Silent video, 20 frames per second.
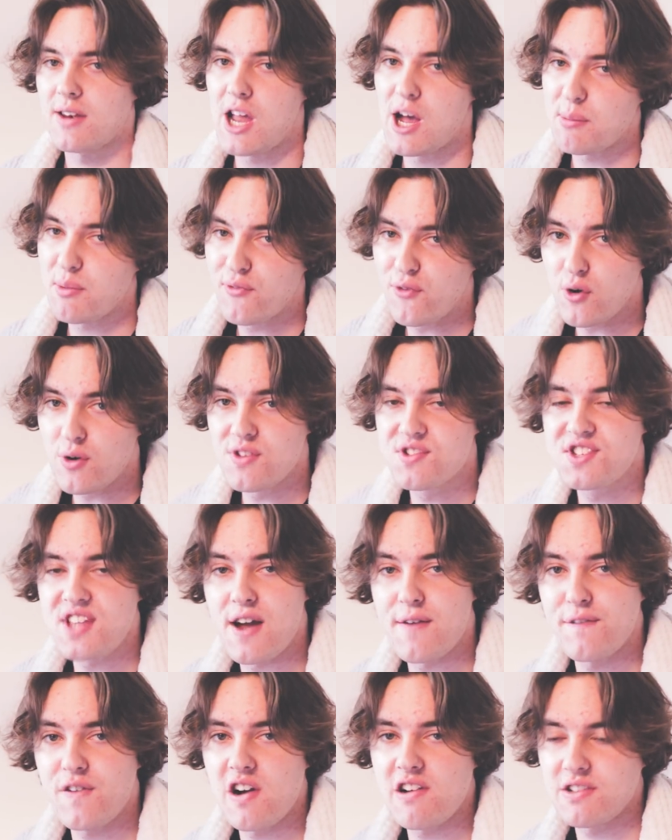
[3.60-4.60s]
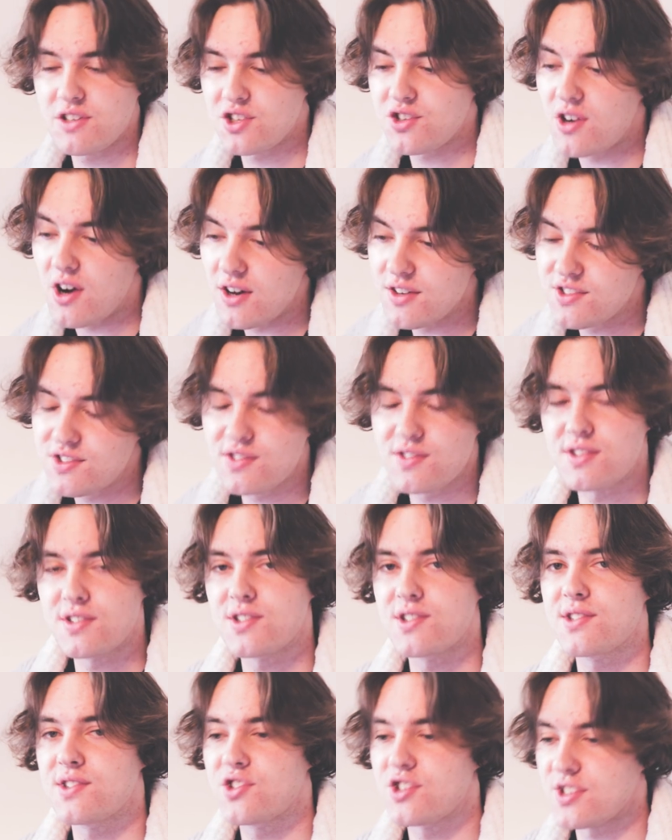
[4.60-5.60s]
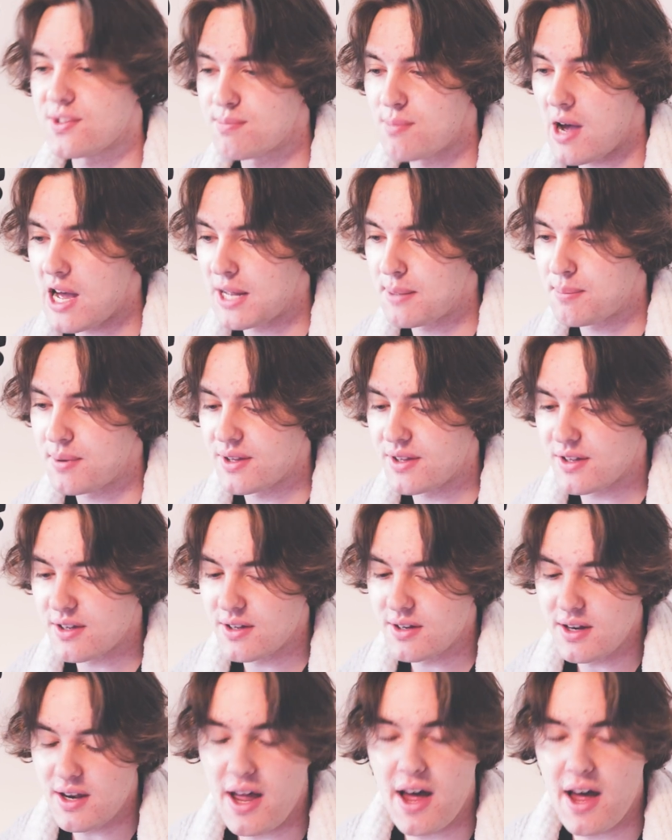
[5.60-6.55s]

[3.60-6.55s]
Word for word: Now, before you start firing shots, this is just my opinion,